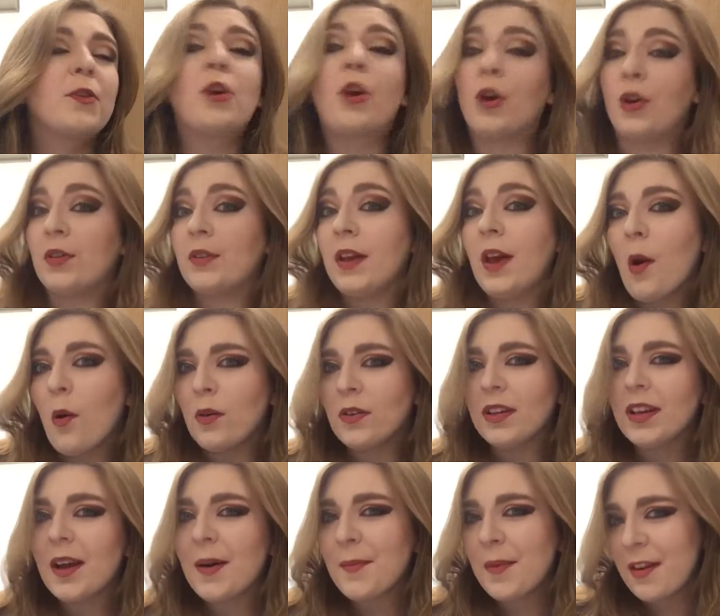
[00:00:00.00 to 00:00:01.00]
currently
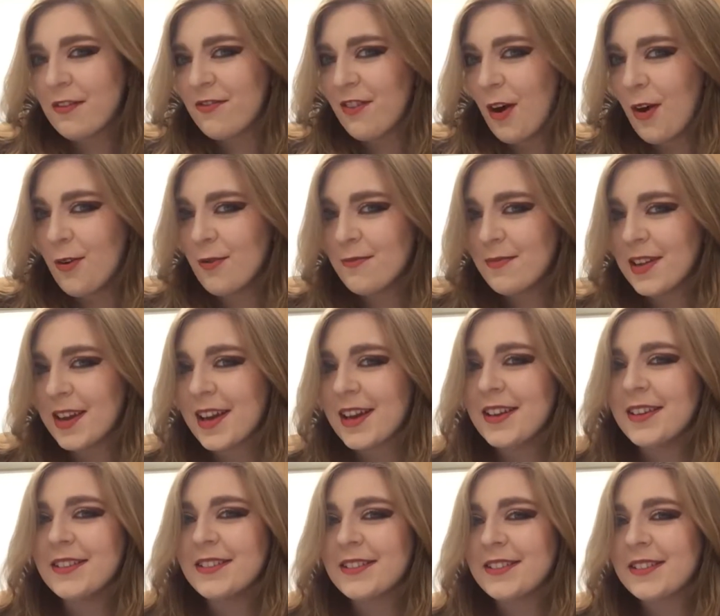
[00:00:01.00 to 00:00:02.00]
holding up my phone
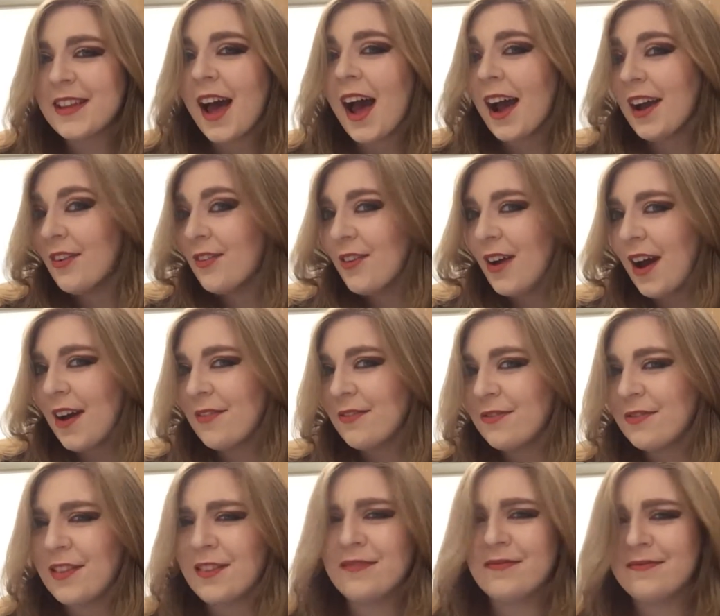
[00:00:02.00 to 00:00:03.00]
because I don't have
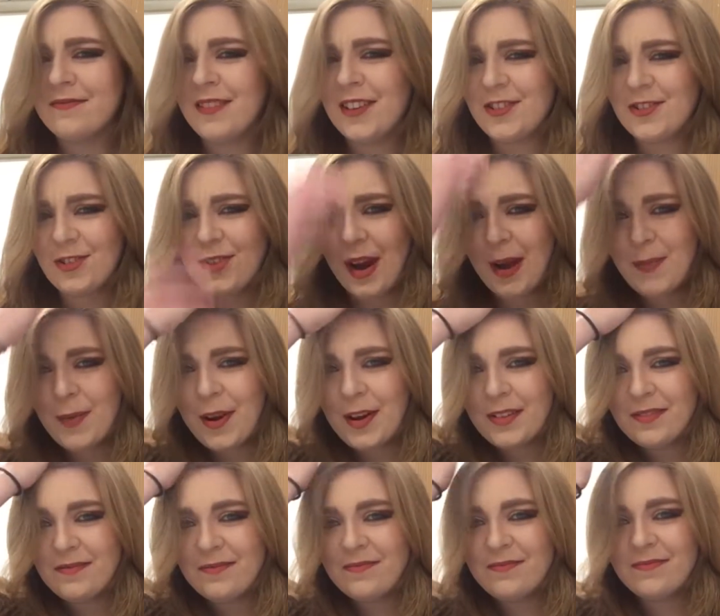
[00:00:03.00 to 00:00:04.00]
a
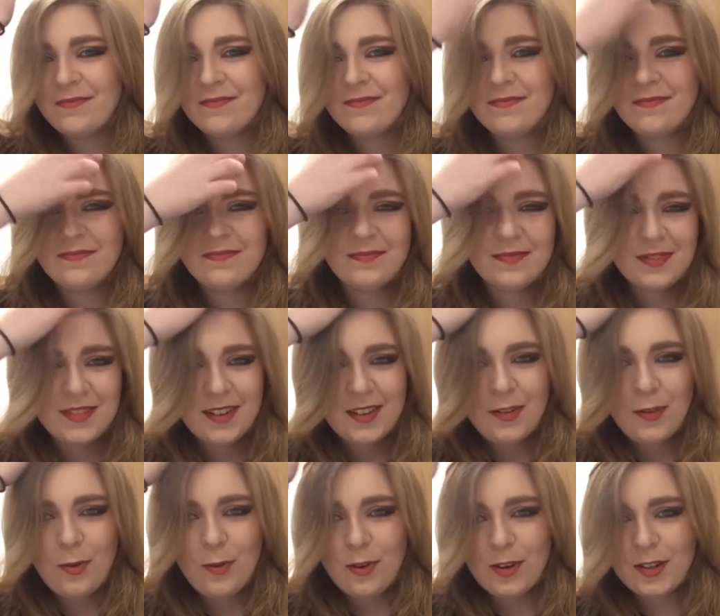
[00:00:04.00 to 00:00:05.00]
tripod
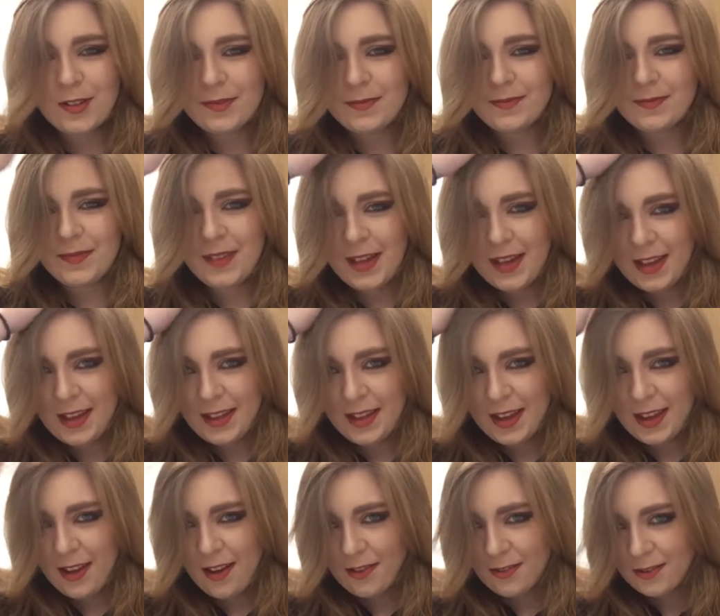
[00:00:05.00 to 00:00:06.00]
or
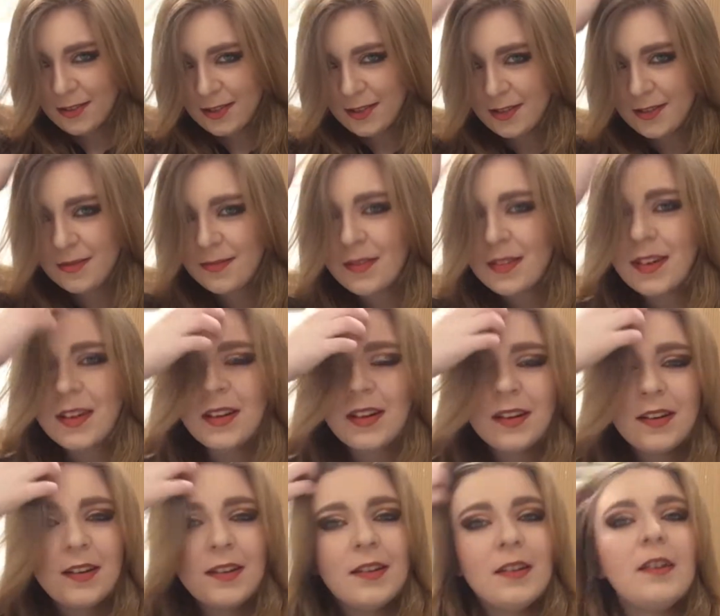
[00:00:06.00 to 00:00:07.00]
anything else
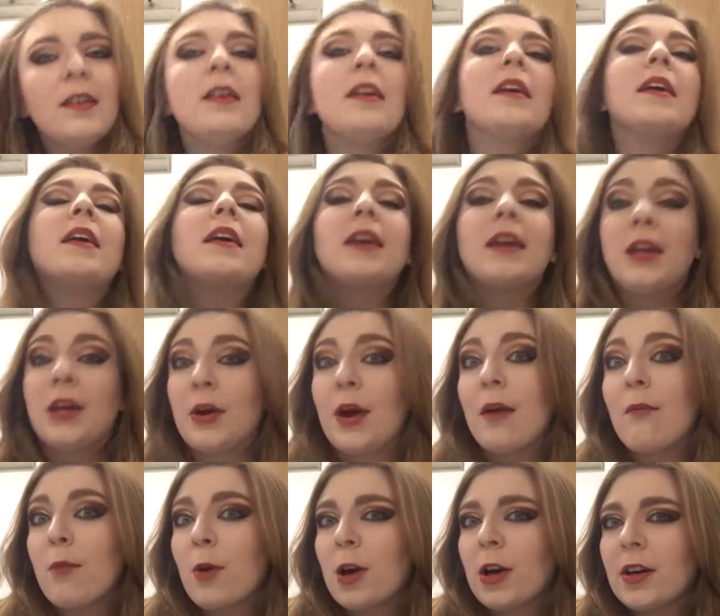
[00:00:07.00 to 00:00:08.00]
here
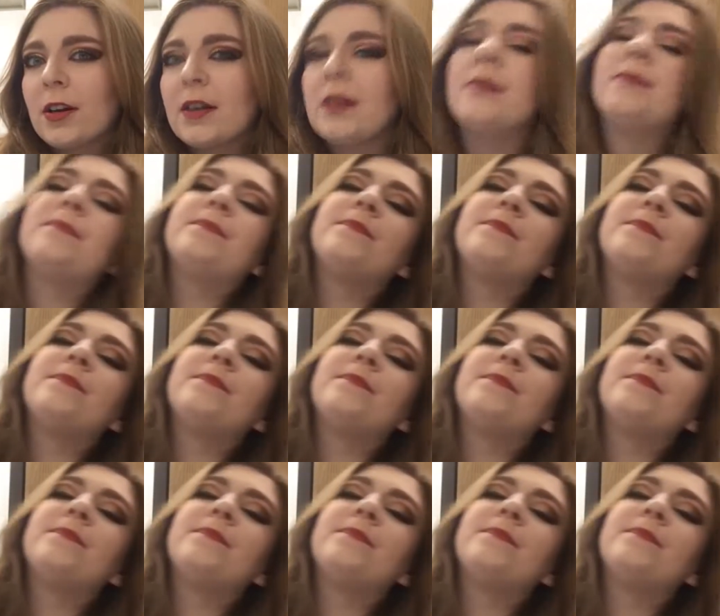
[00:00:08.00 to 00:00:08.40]
at work.